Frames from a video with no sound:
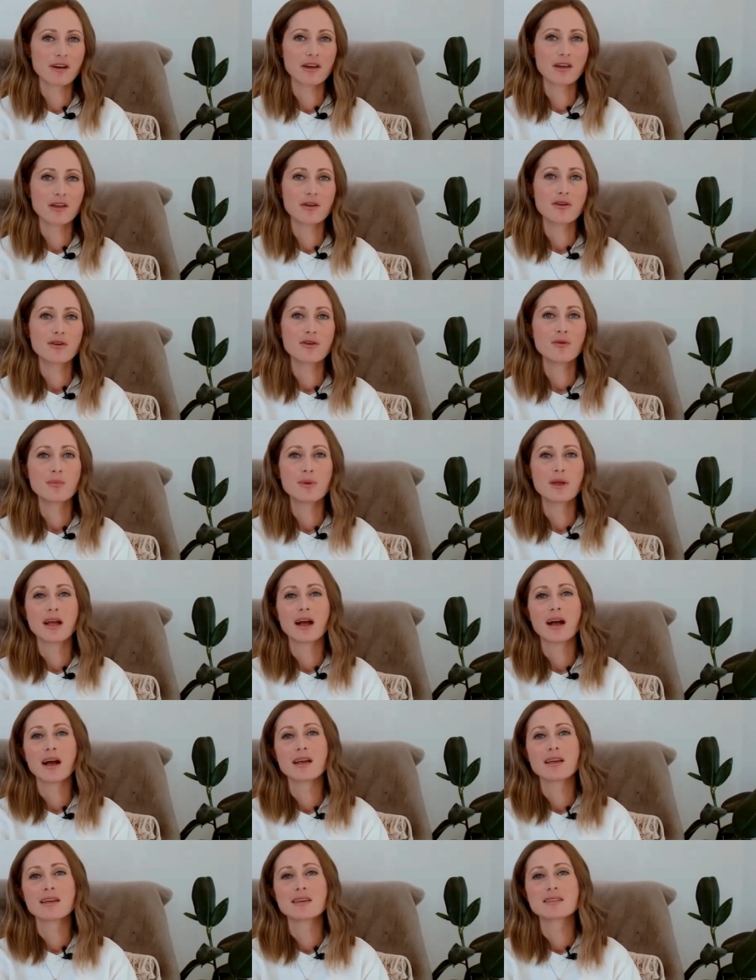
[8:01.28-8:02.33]
you
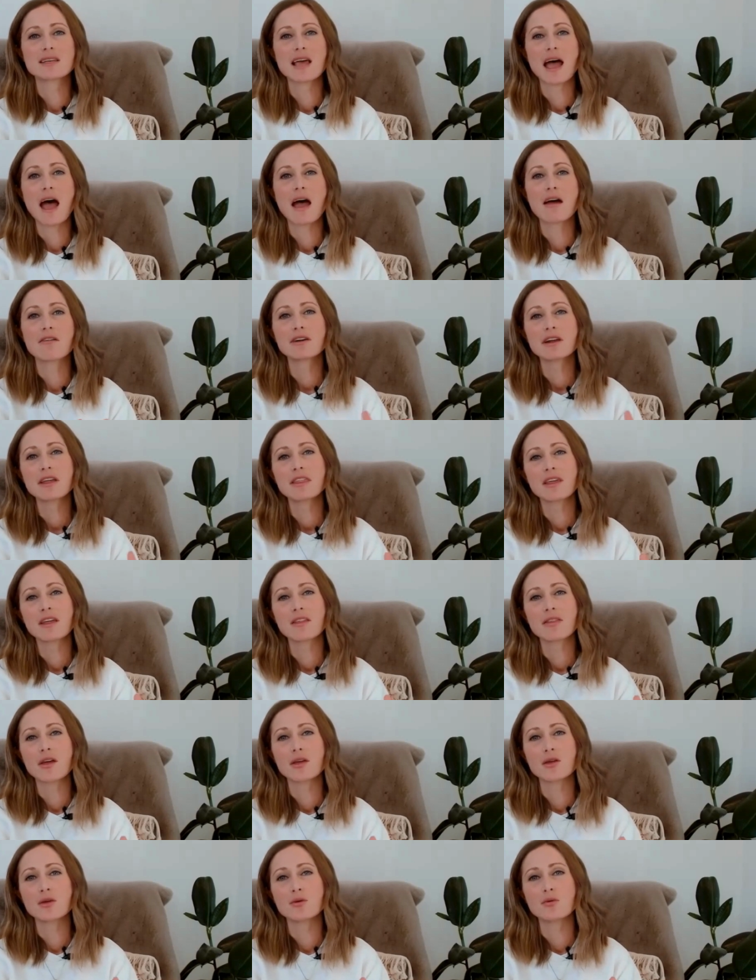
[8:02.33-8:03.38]
because everything
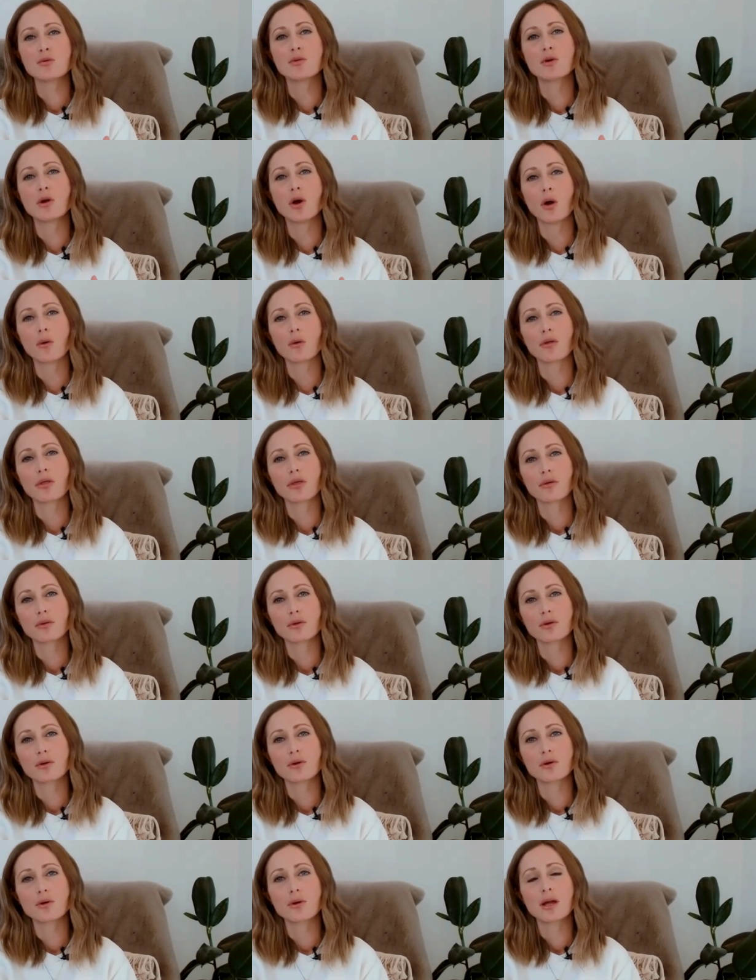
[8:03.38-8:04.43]
that you go
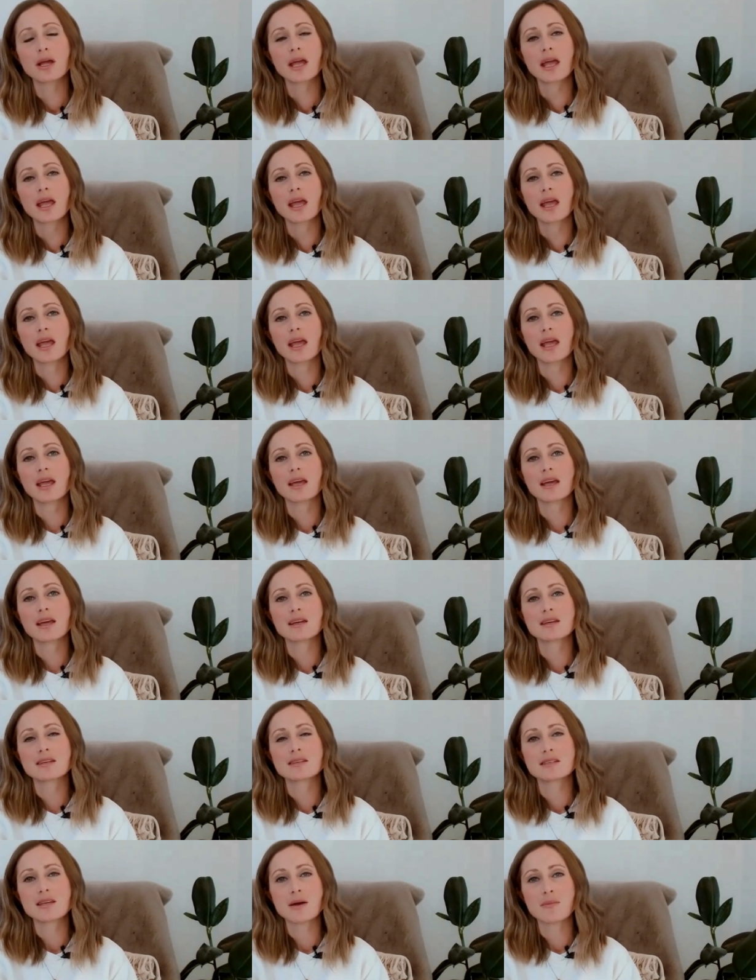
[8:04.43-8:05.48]
through
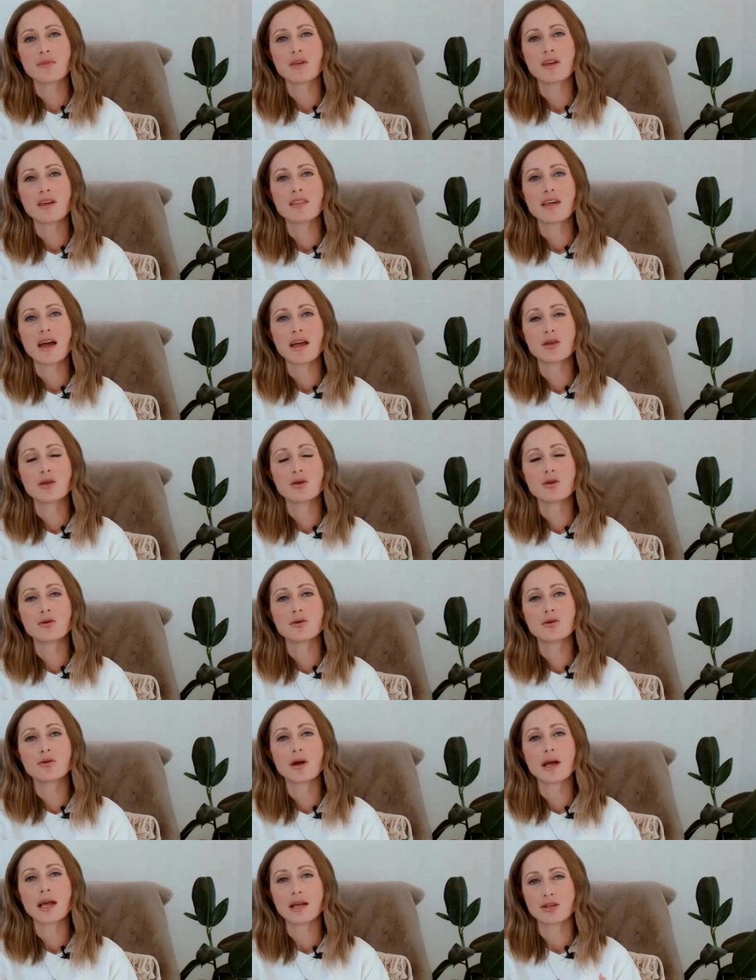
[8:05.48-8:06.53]
is something that
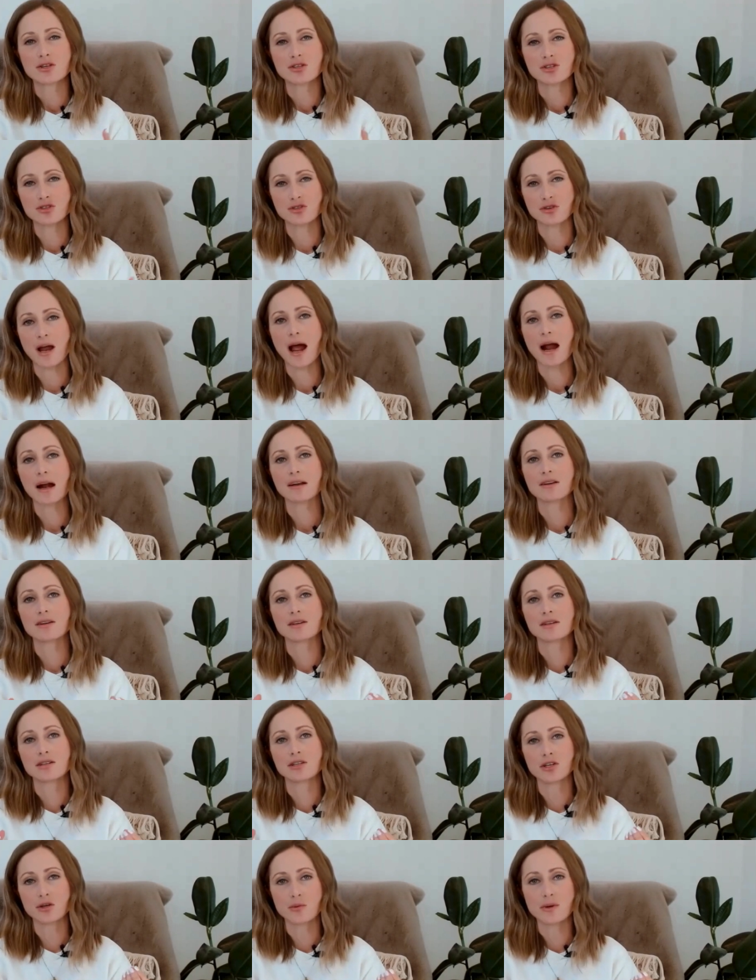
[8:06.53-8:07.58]
you extract
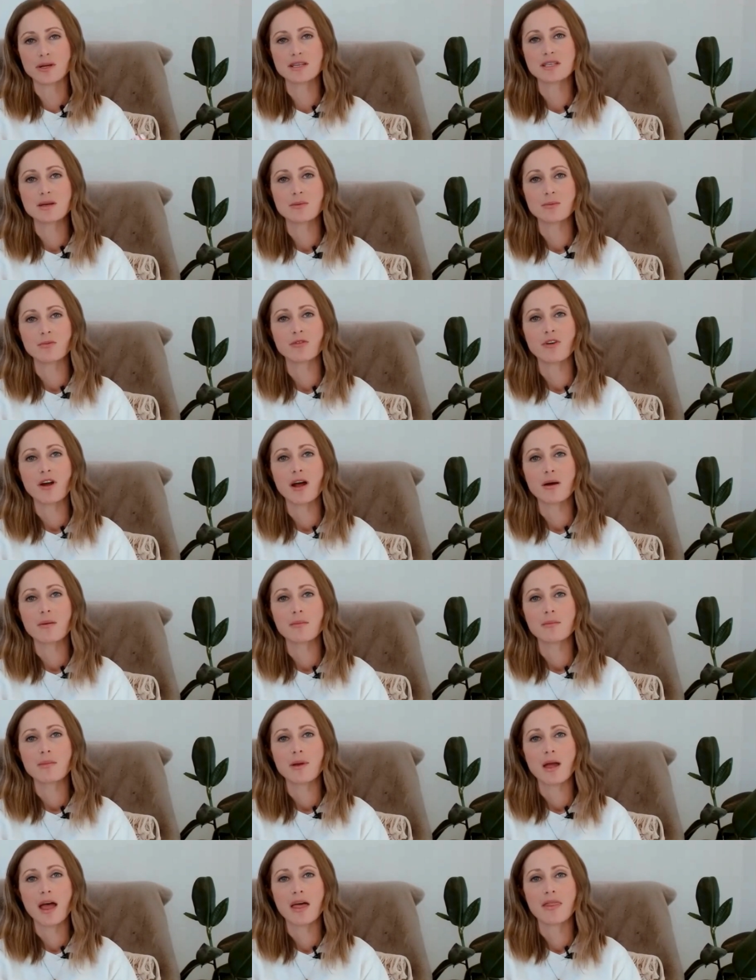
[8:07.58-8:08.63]
your wisdom
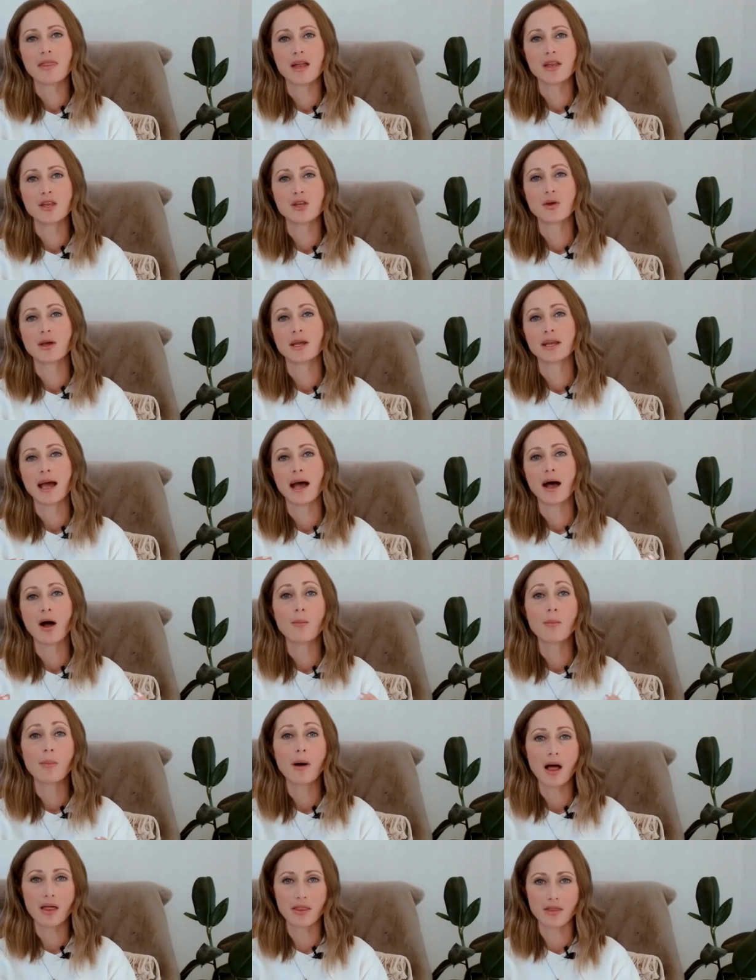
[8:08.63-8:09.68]
from, and then you can help
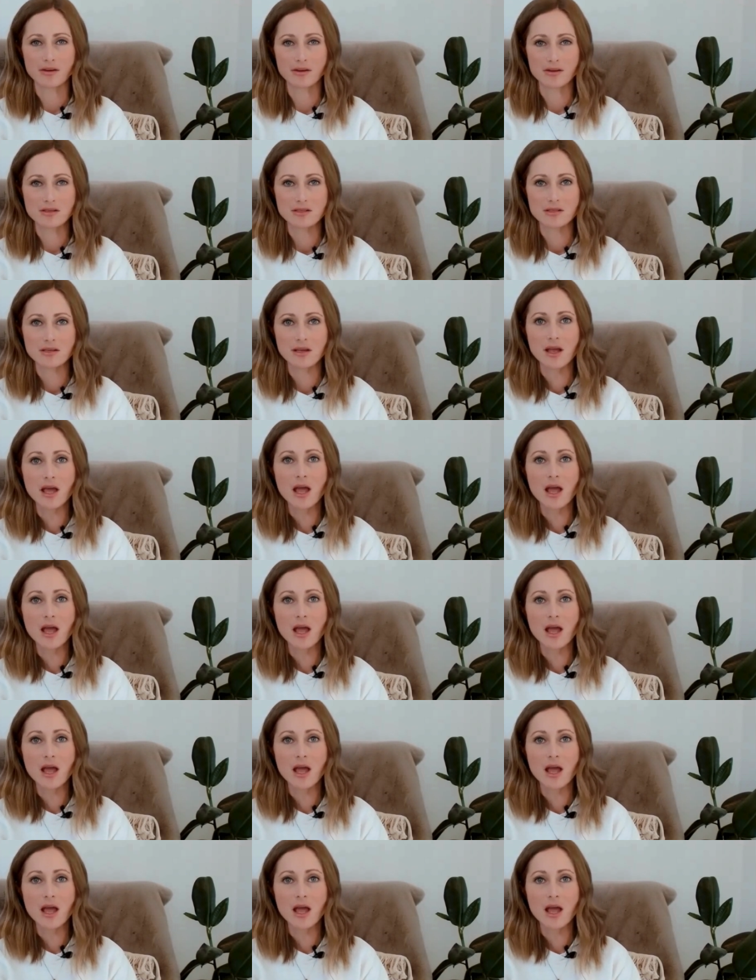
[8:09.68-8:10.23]
others.